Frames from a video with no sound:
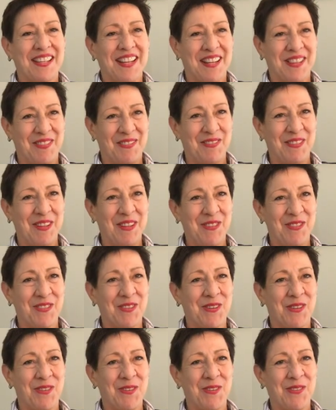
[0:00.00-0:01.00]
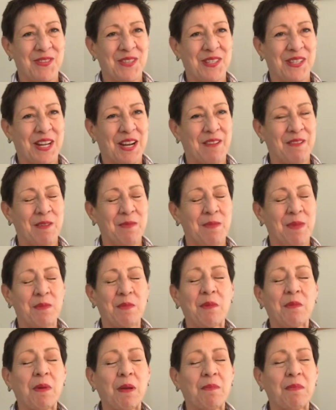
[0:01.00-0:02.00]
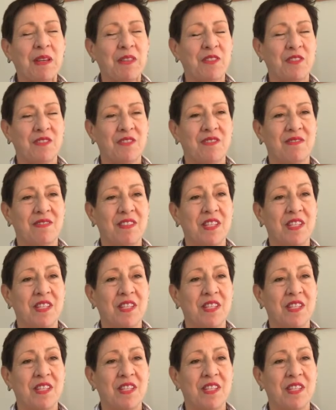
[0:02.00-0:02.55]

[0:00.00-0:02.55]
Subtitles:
At 3 years old, I remember my mother